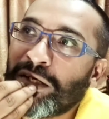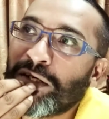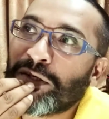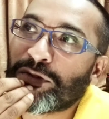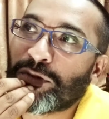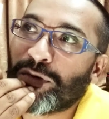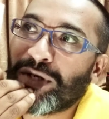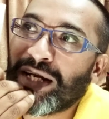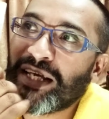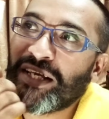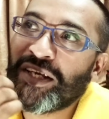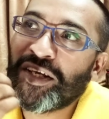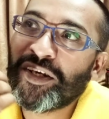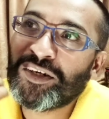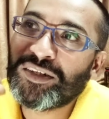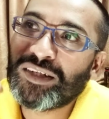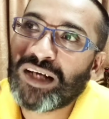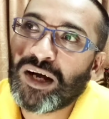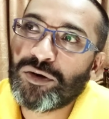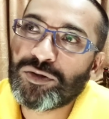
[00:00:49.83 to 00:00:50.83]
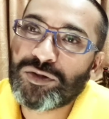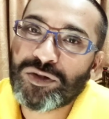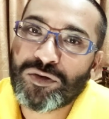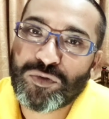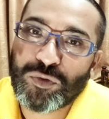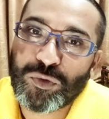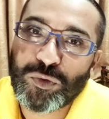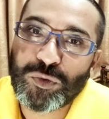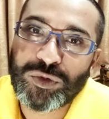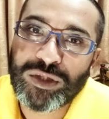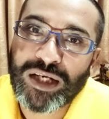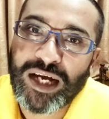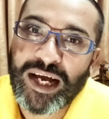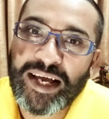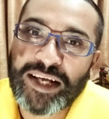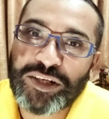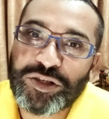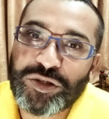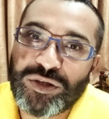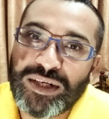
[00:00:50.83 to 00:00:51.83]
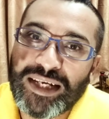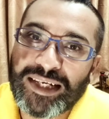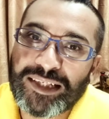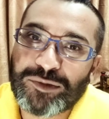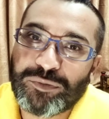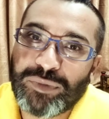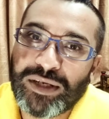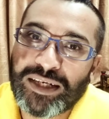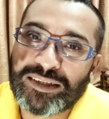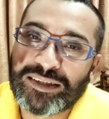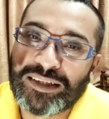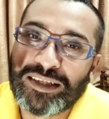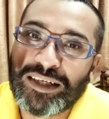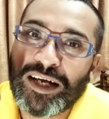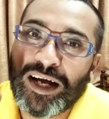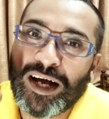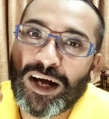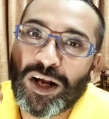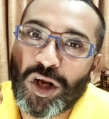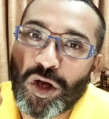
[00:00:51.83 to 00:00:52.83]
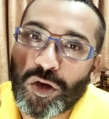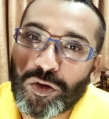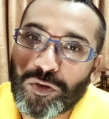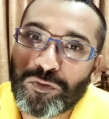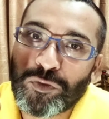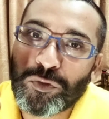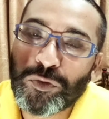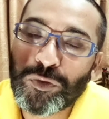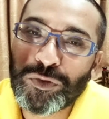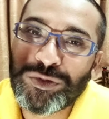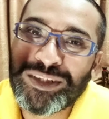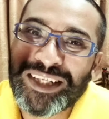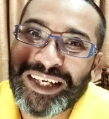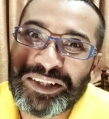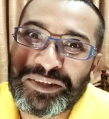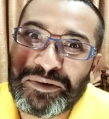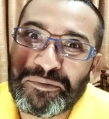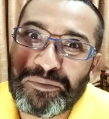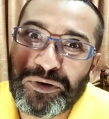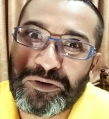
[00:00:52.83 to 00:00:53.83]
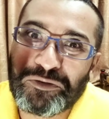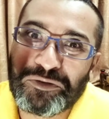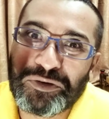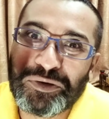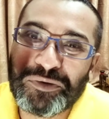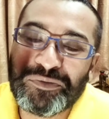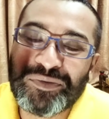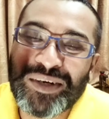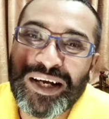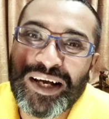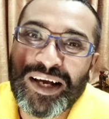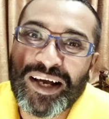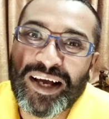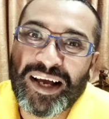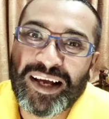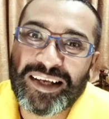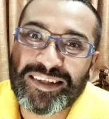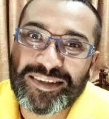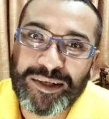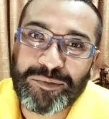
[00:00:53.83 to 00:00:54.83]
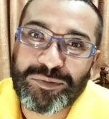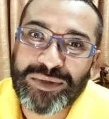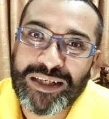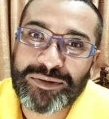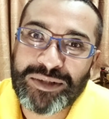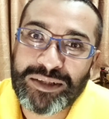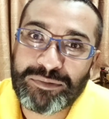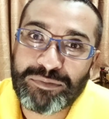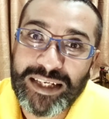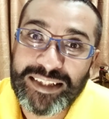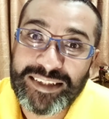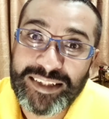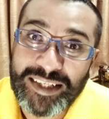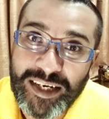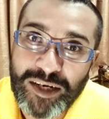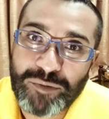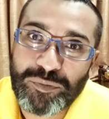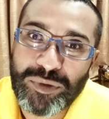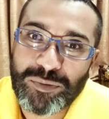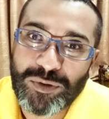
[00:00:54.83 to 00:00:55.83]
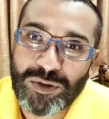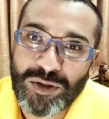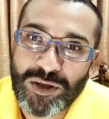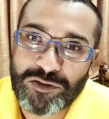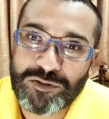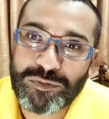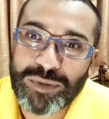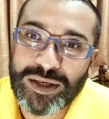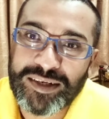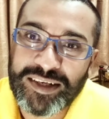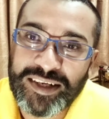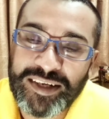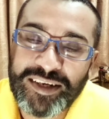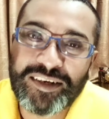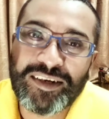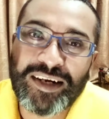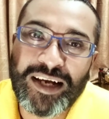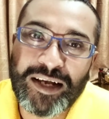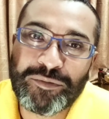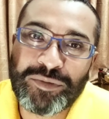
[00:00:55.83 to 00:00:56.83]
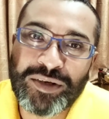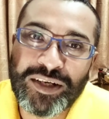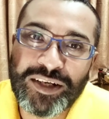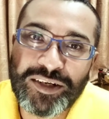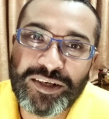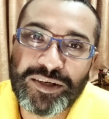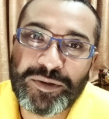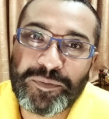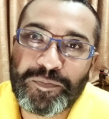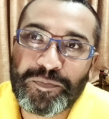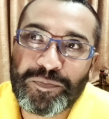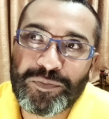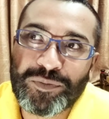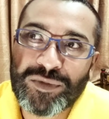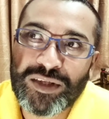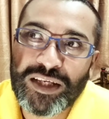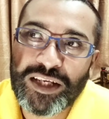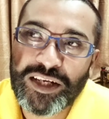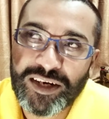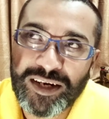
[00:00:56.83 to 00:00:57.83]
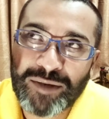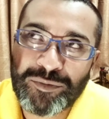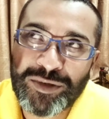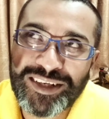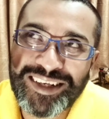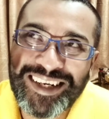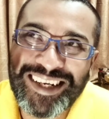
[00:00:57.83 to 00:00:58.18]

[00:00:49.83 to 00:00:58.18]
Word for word: So when I hear the house of oud, I actually expect a lot of oud in the perfume and sometimes it might scare people off. But here I'm here here I'm here